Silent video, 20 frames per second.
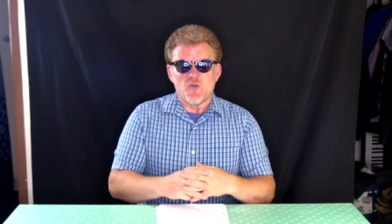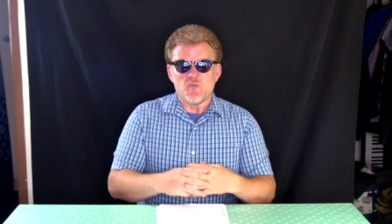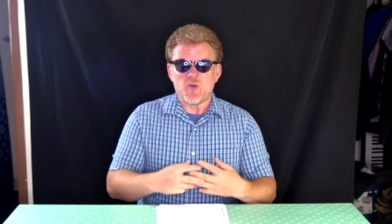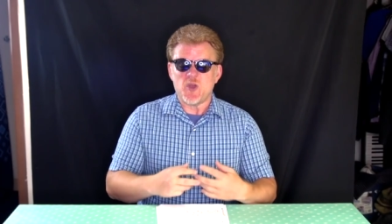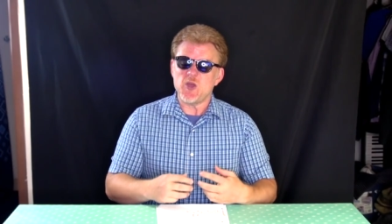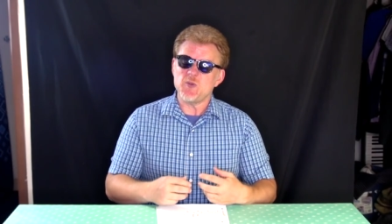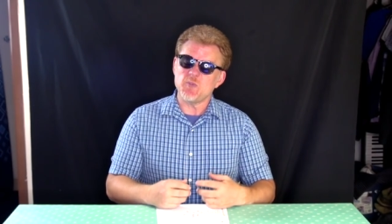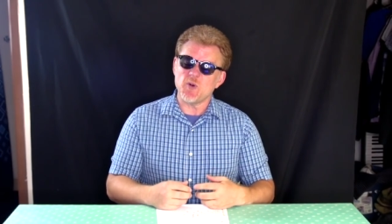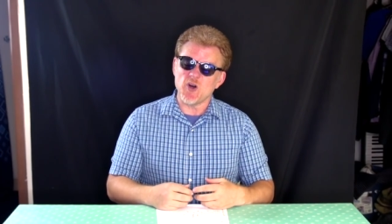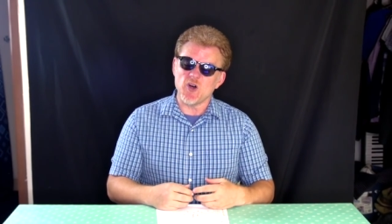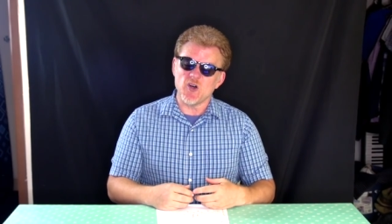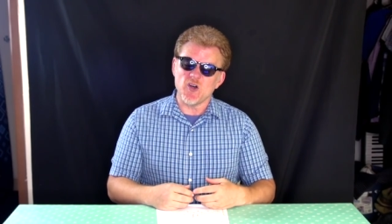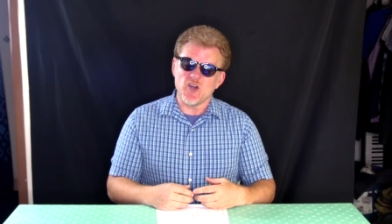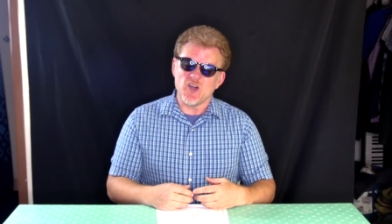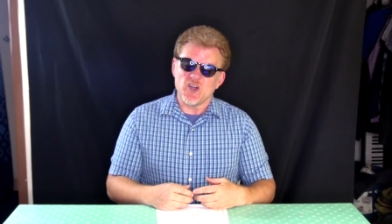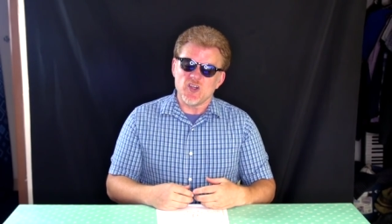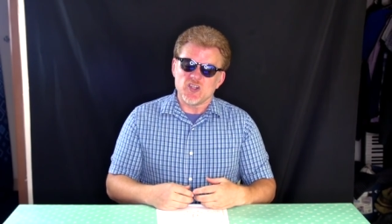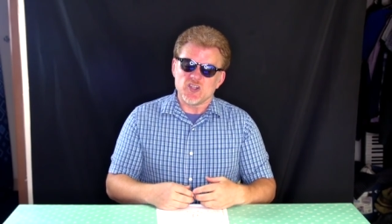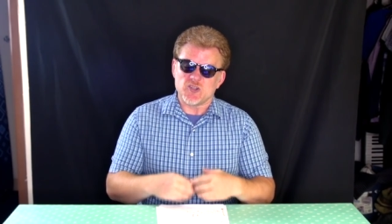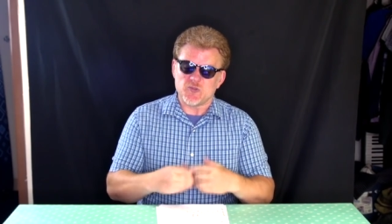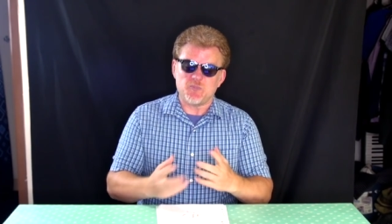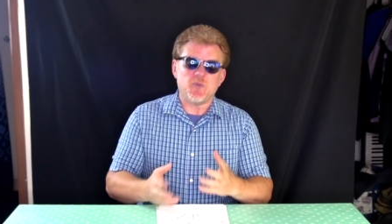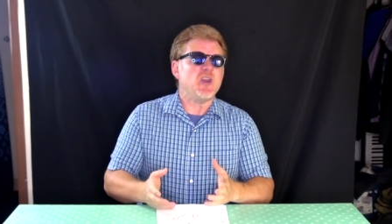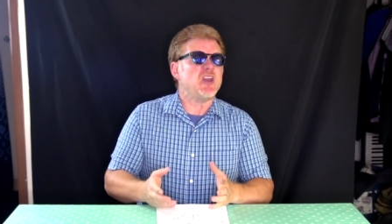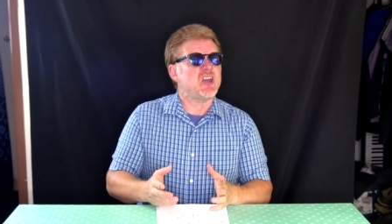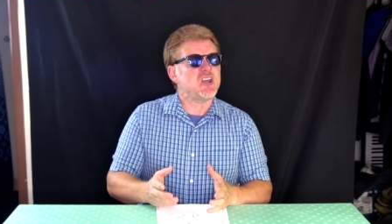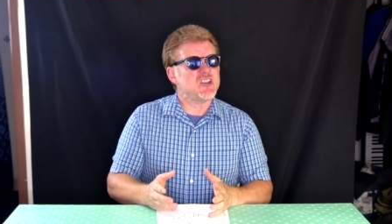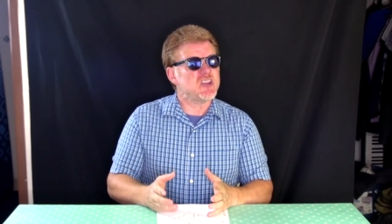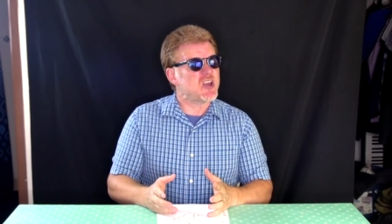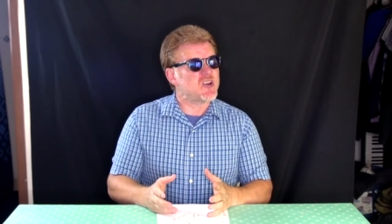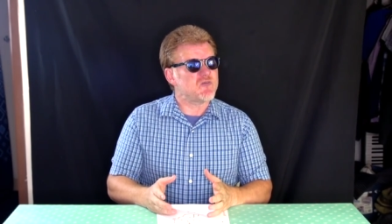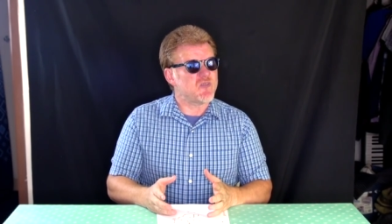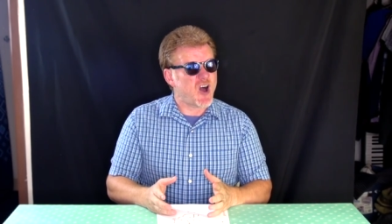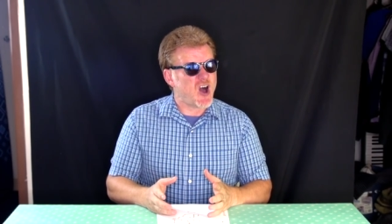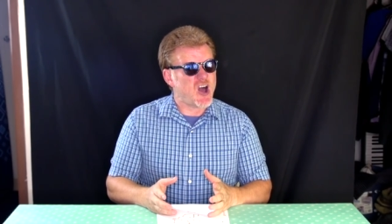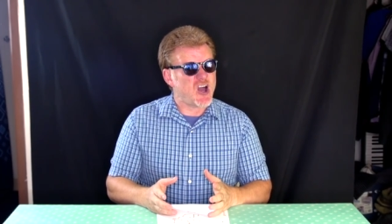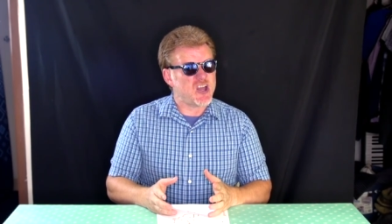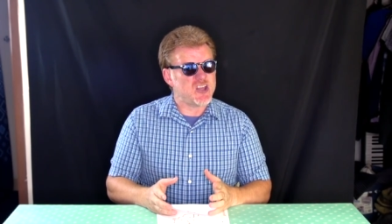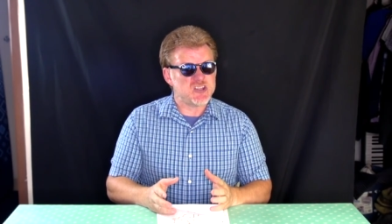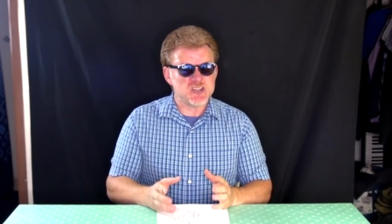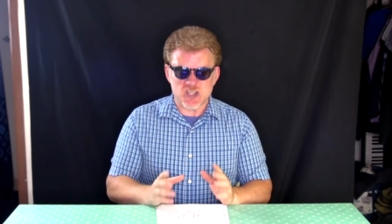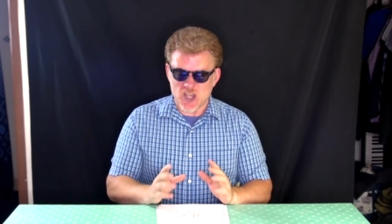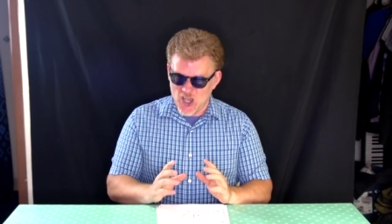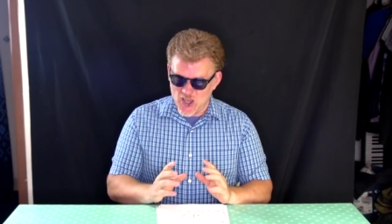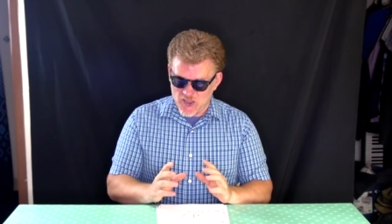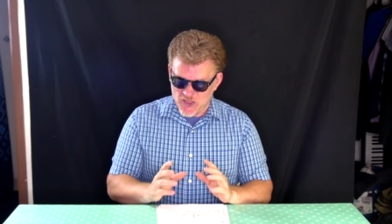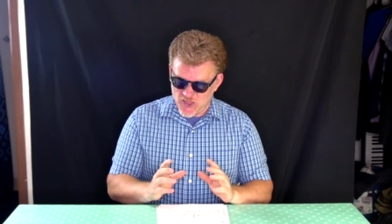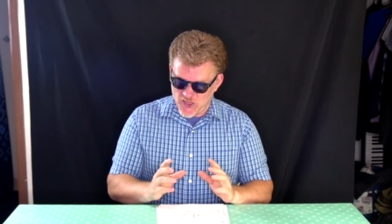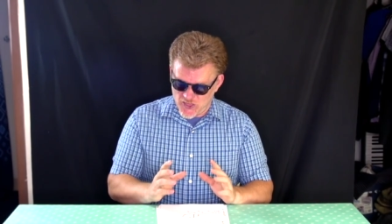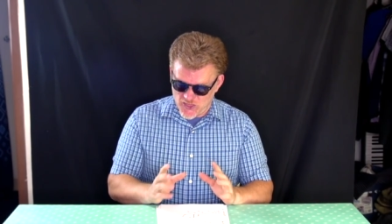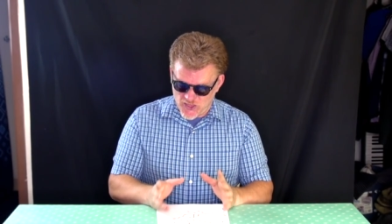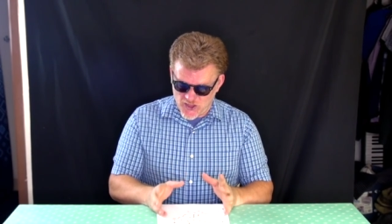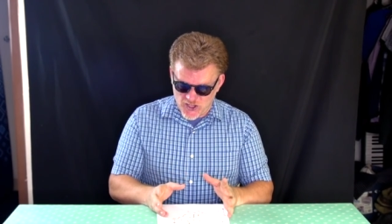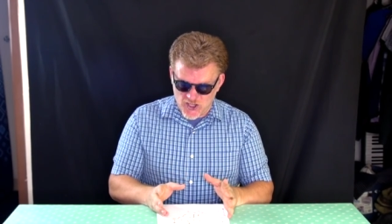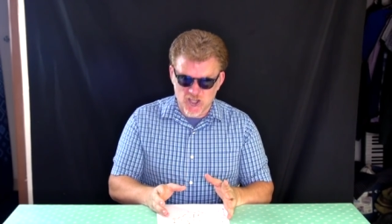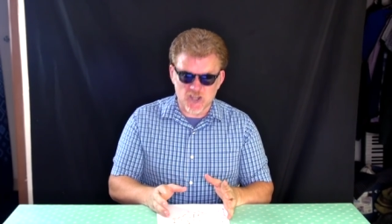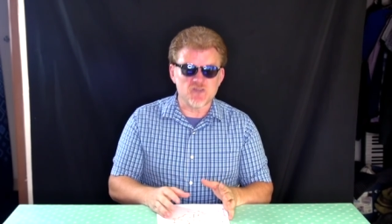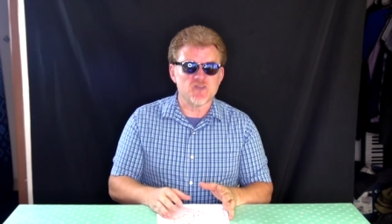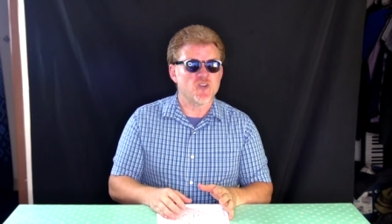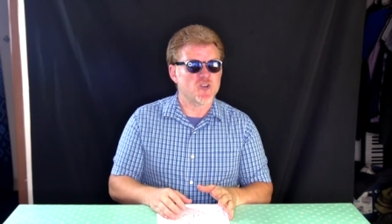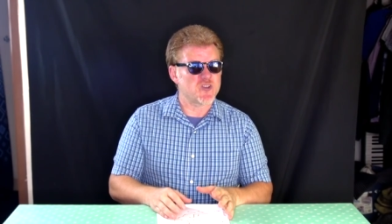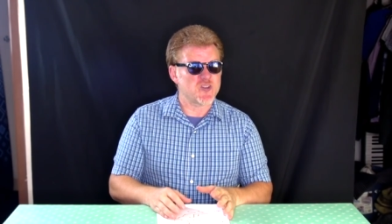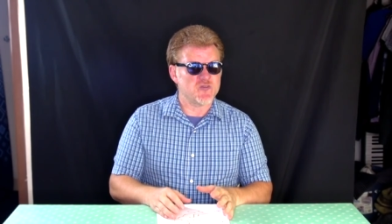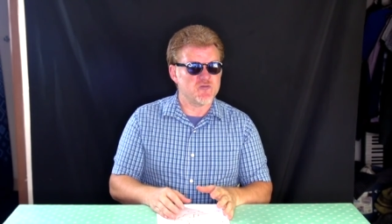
People speaking their minds and thinking for